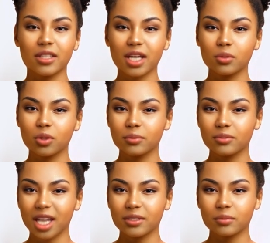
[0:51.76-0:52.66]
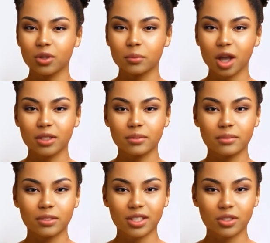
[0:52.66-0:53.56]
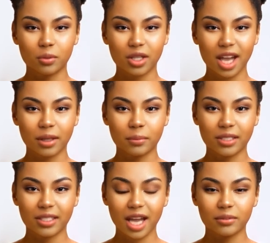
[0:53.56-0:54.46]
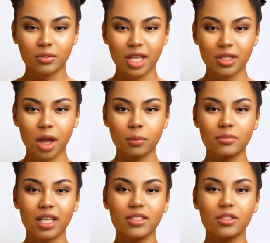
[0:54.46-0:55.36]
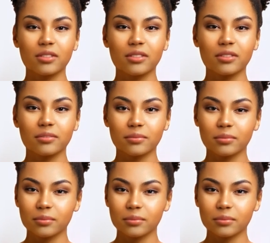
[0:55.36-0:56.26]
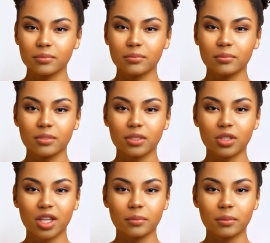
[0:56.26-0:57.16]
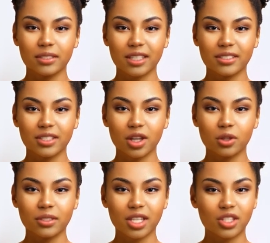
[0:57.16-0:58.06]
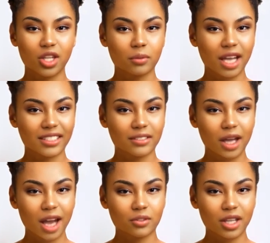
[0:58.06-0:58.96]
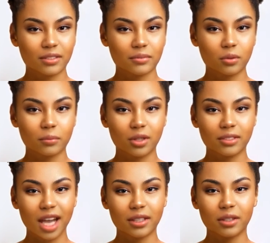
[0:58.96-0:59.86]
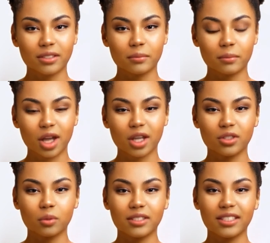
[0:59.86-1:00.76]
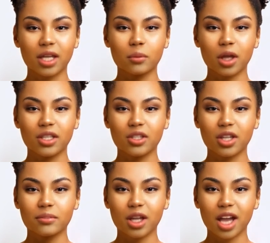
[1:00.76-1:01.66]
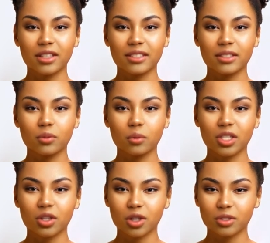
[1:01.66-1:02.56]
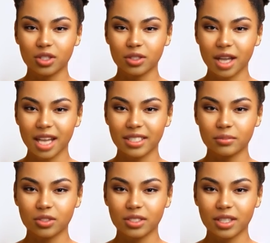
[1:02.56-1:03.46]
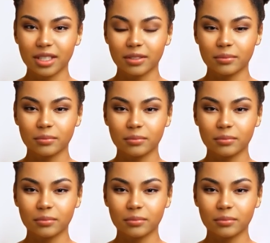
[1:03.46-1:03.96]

If you're a fan of football, then you cannot miss the African Cup of Nations. The tournament is not only a showcase of African football talent, but also a celebration of the continent's rich culture and diversity.